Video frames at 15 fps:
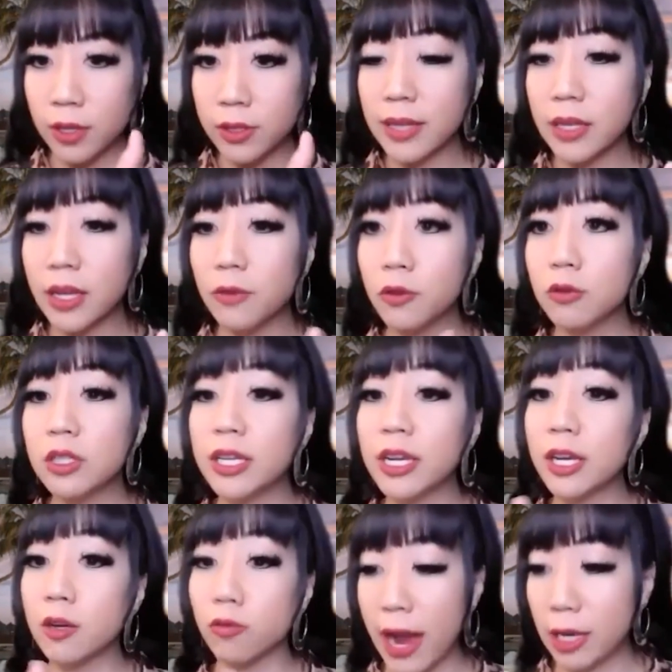if you did
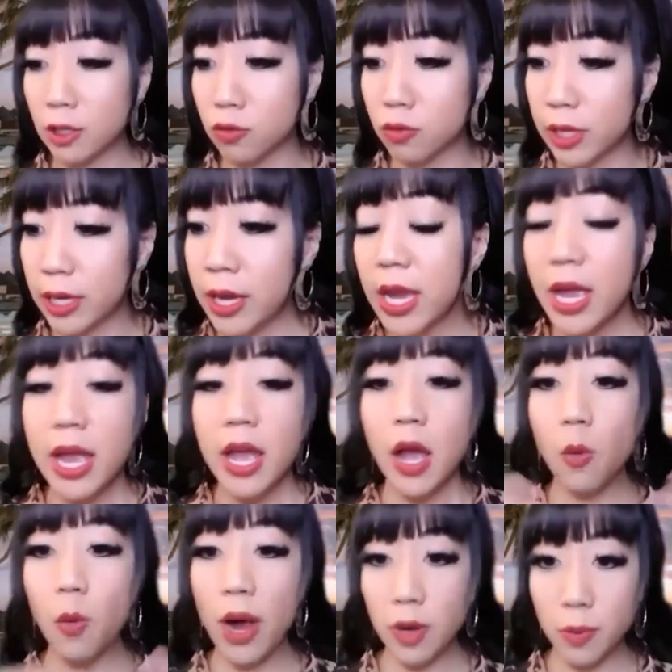it gradually.
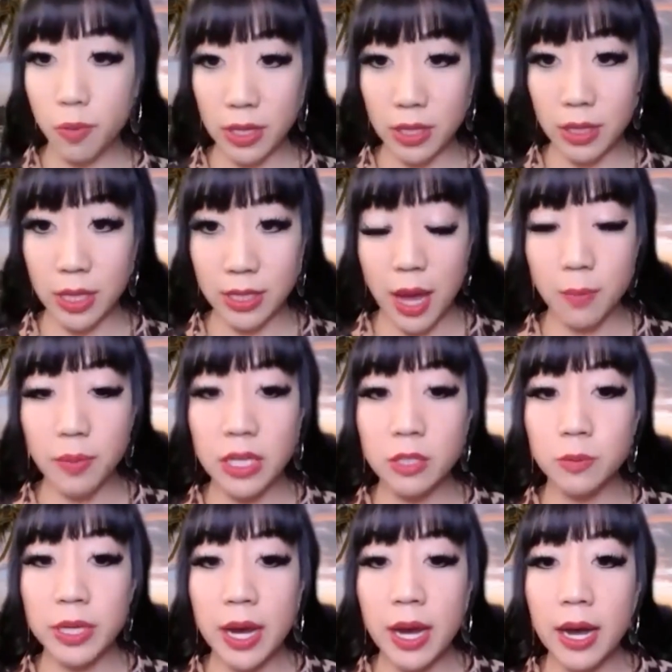And why do I bring this up is
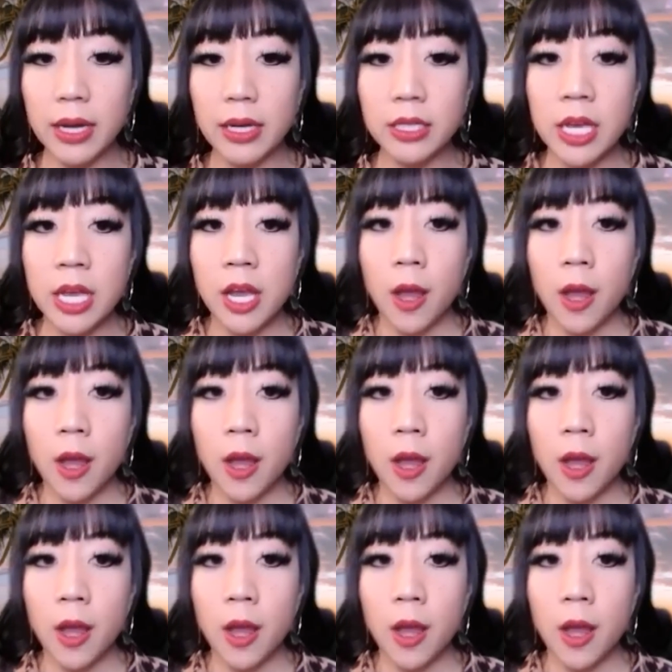because,